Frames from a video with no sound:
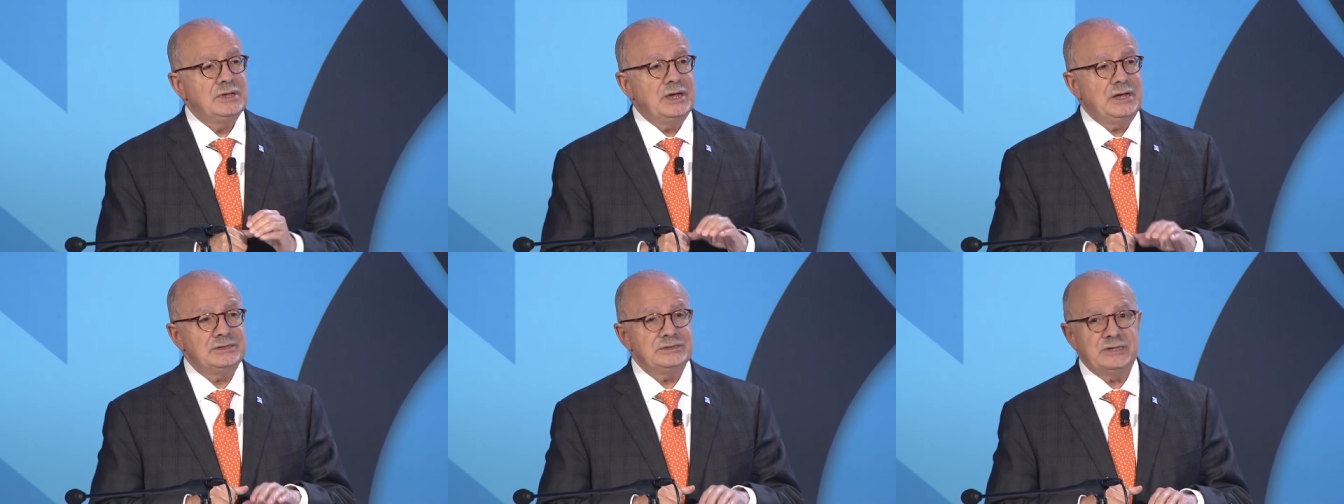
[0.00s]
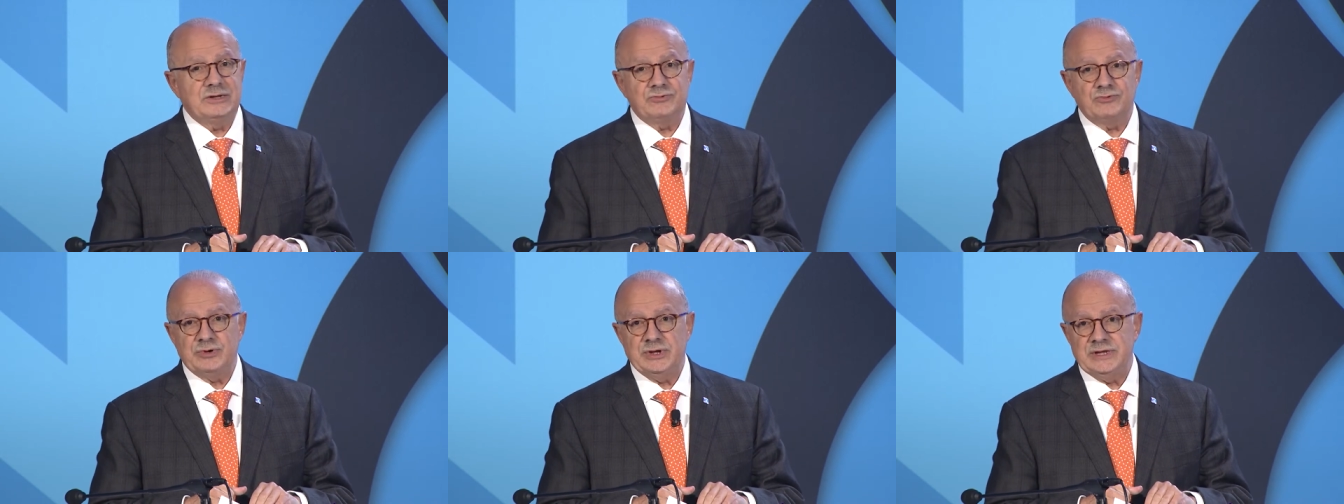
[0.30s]
and
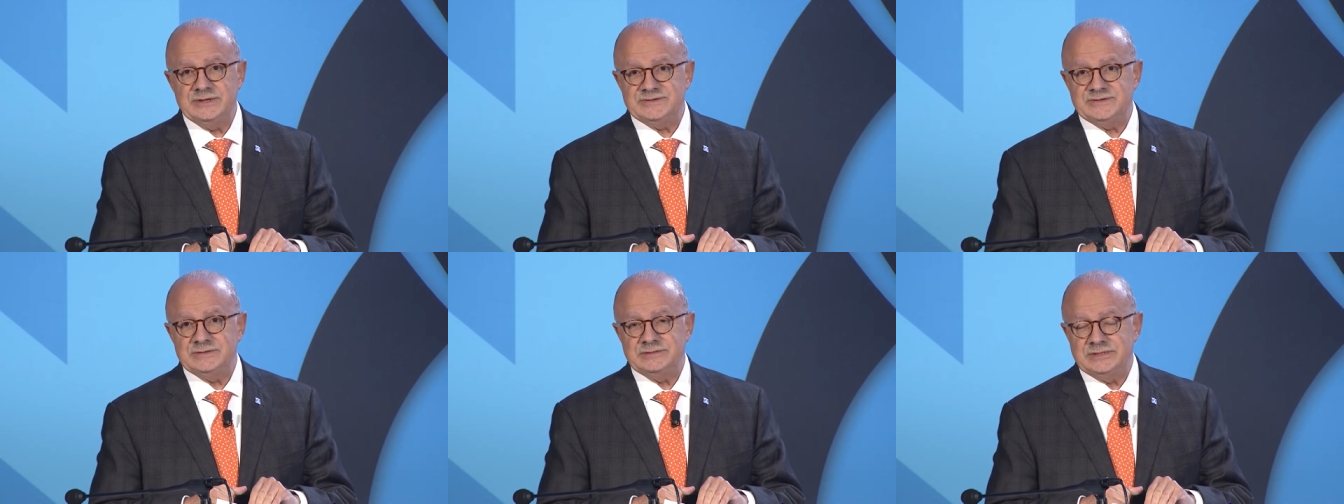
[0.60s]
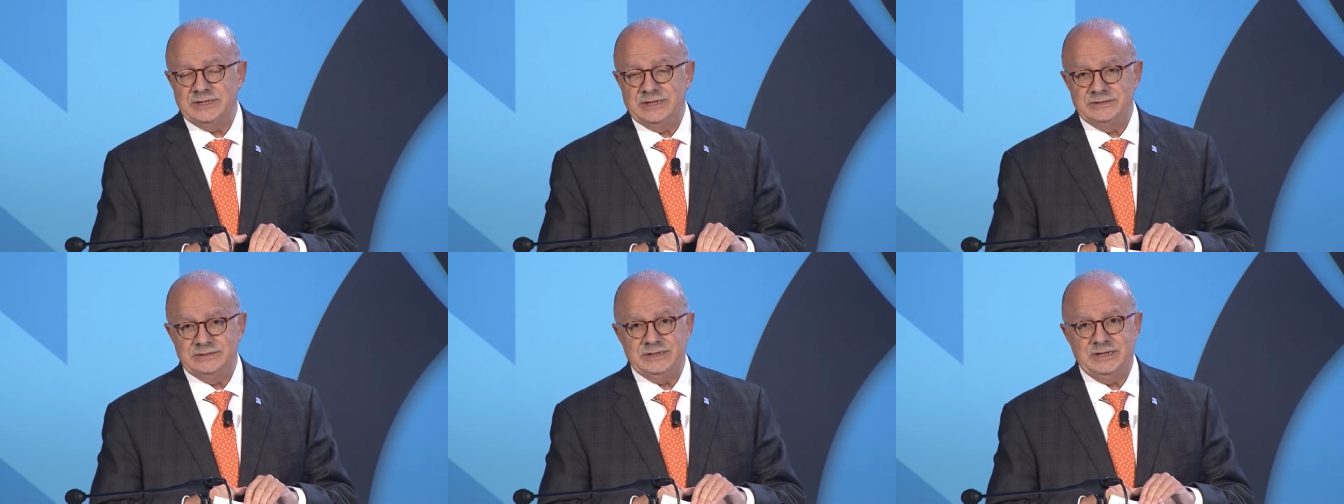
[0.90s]
the rest,
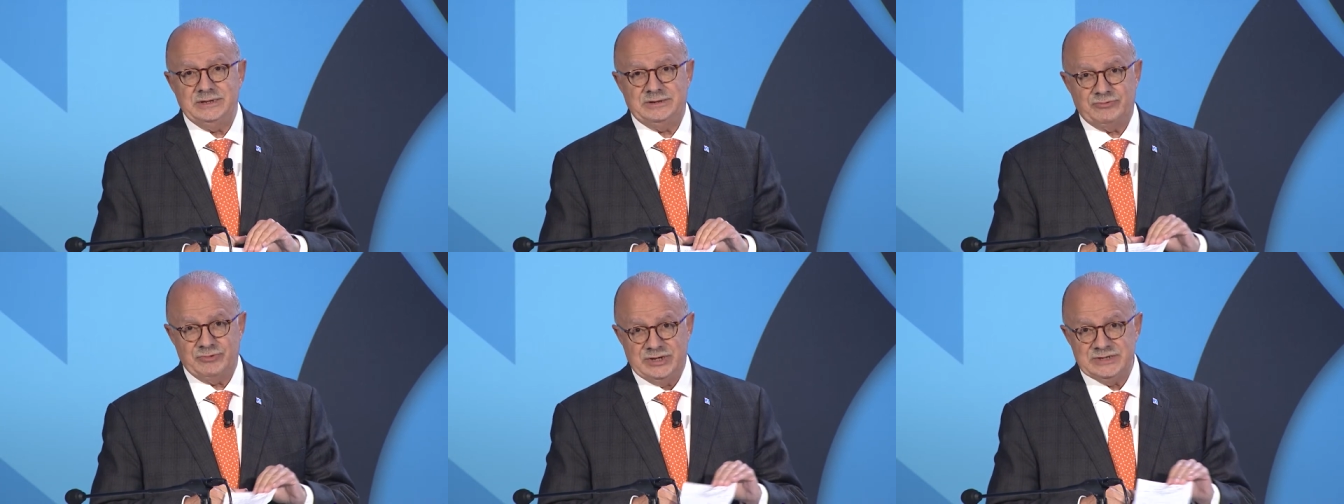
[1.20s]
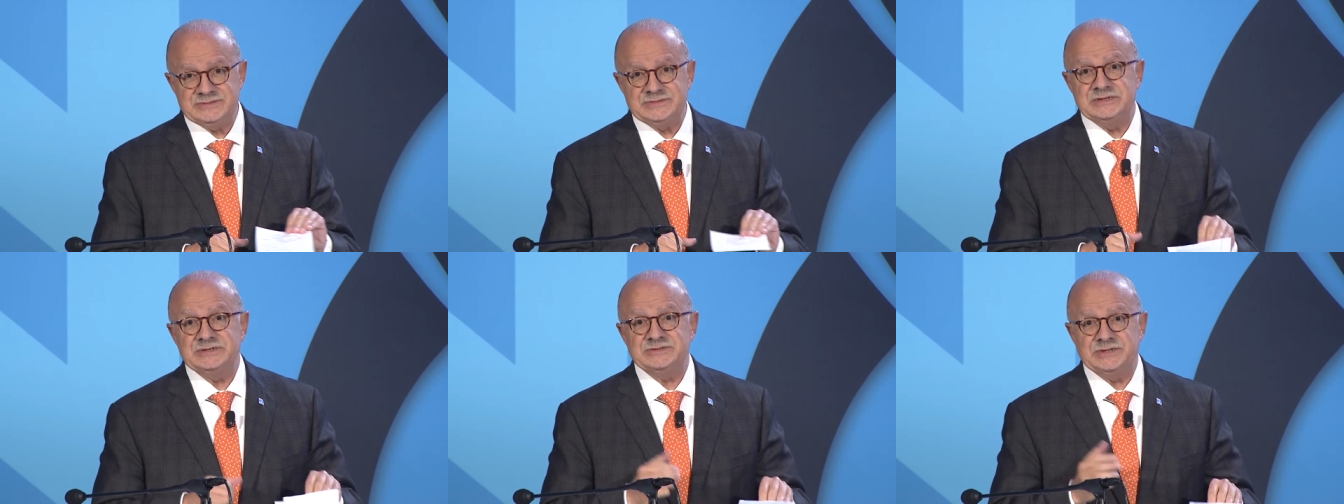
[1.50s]
the, the
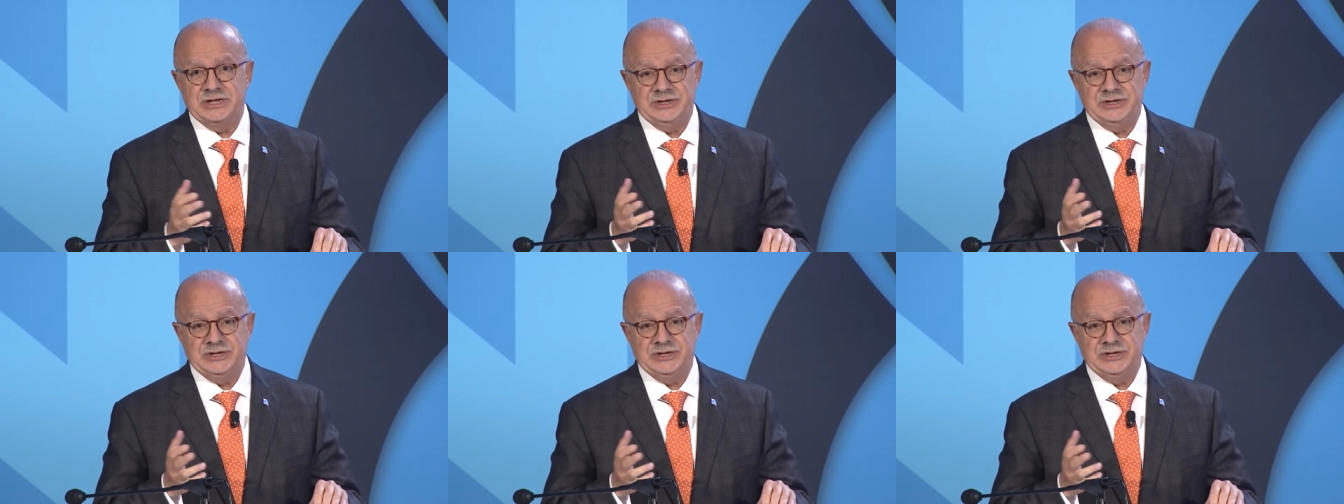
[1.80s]
rest is